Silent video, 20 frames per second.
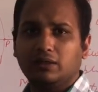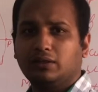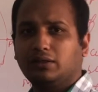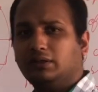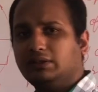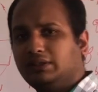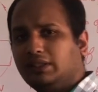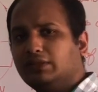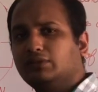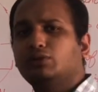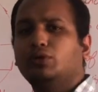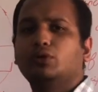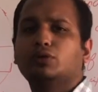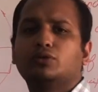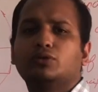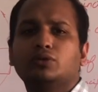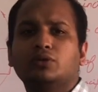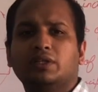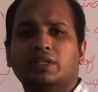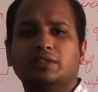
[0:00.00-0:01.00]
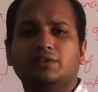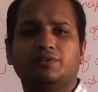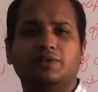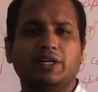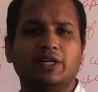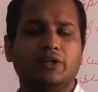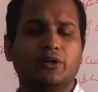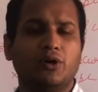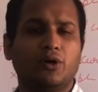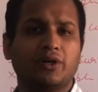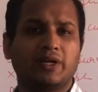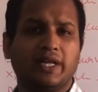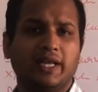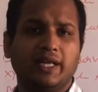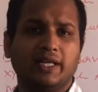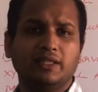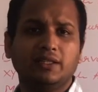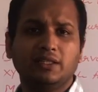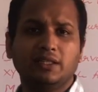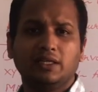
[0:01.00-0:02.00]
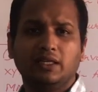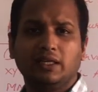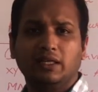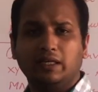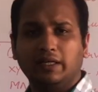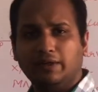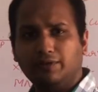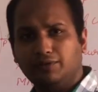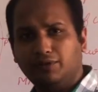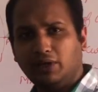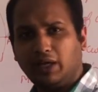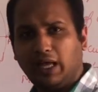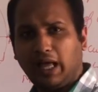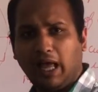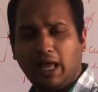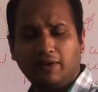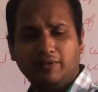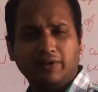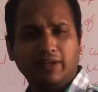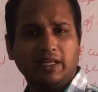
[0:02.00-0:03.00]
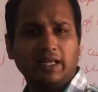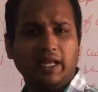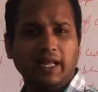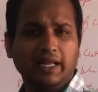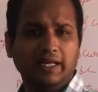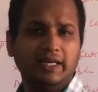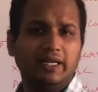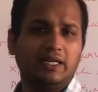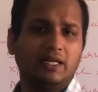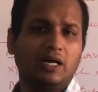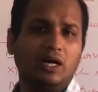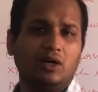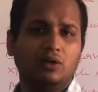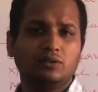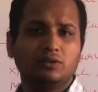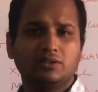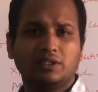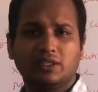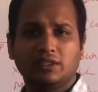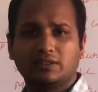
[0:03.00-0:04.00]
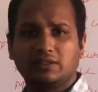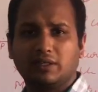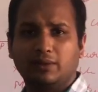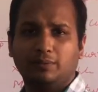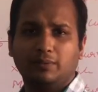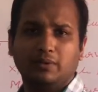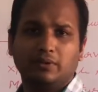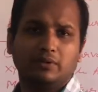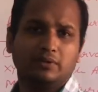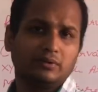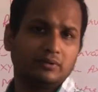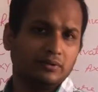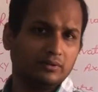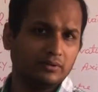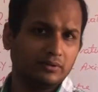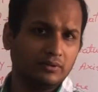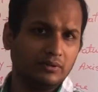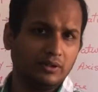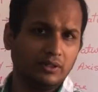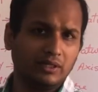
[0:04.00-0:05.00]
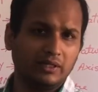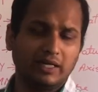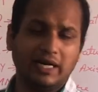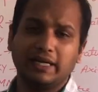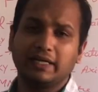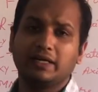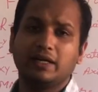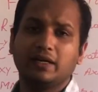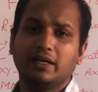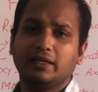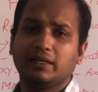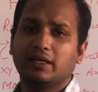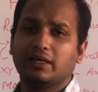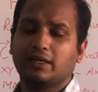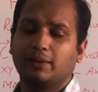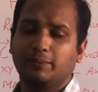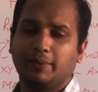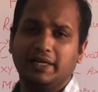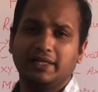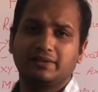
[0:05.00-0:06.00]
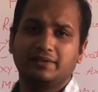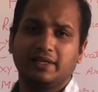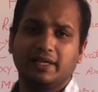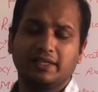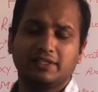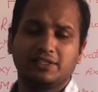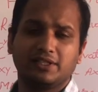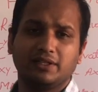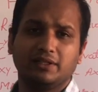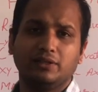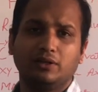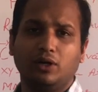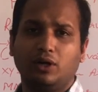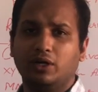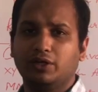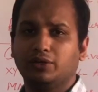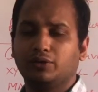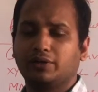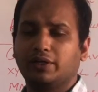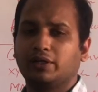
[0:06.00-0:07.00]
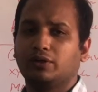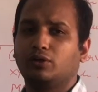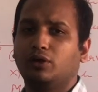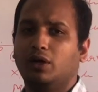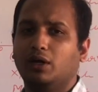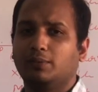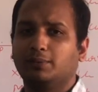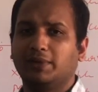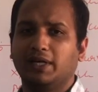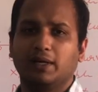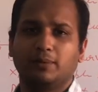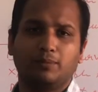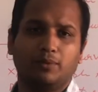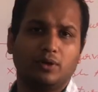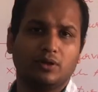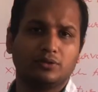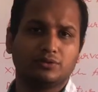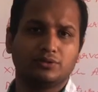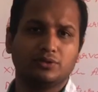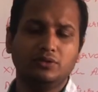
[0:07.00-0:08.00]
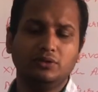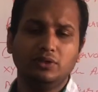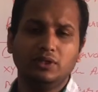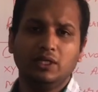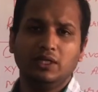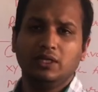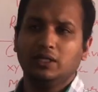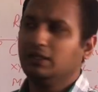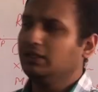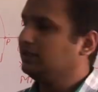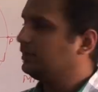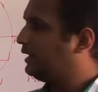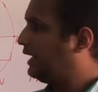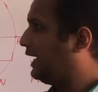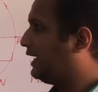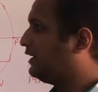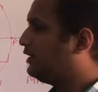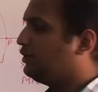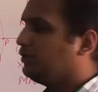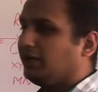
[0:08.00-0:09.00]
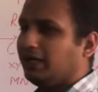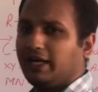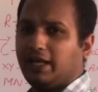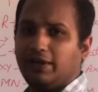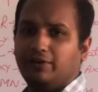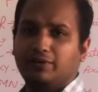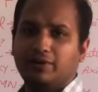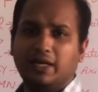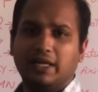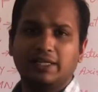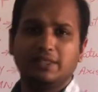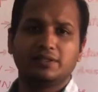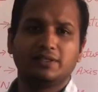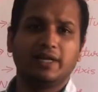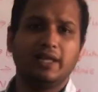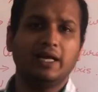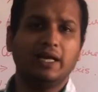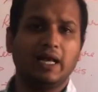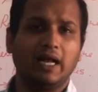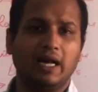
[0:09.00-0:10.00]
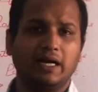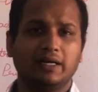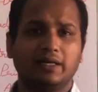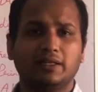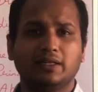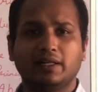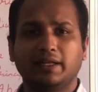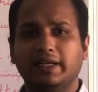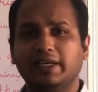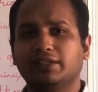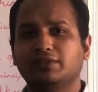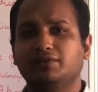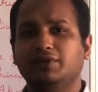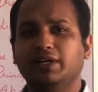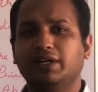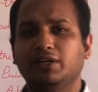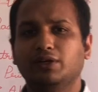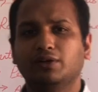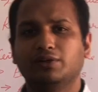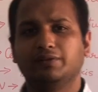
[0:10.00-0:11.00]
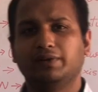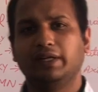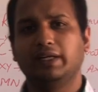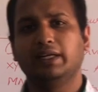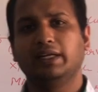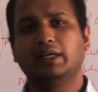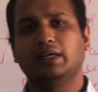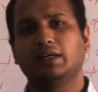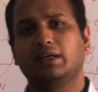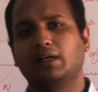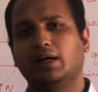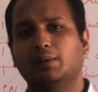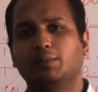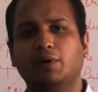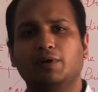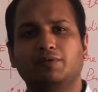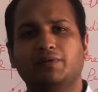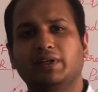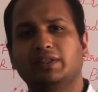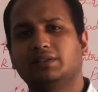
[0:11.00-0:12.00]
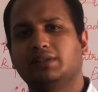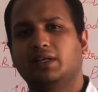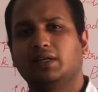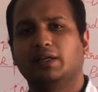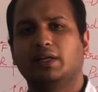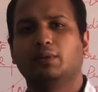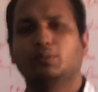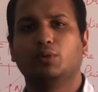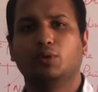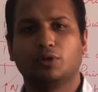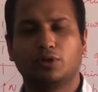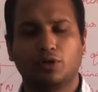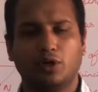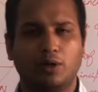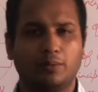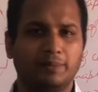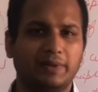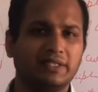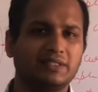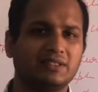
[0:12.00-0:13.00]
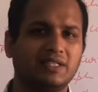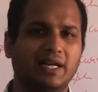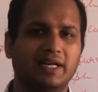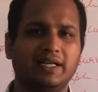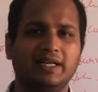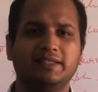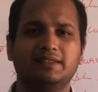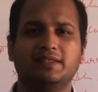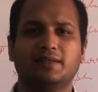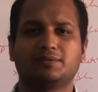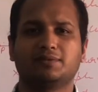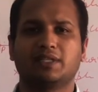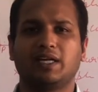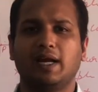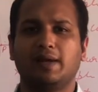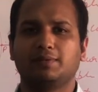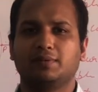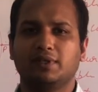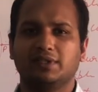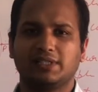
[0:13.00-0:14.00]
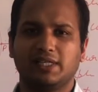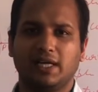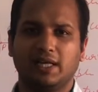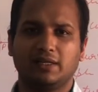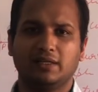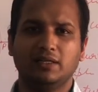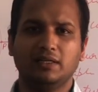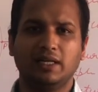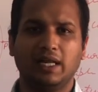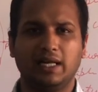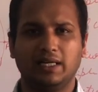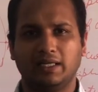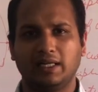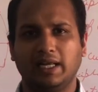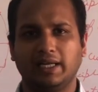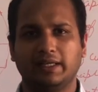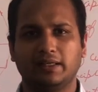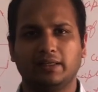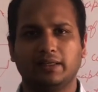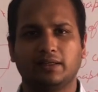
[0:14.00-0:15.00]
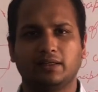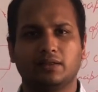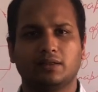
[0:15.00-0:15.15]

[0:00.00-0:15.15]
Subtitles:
Just go through this video again. If you are having any doubt, just write it in the comment section, or you can call me up also. Thank you and have a nice day. And in the next video, we come up with certain more topics. Kindly subscribe the channel and like it.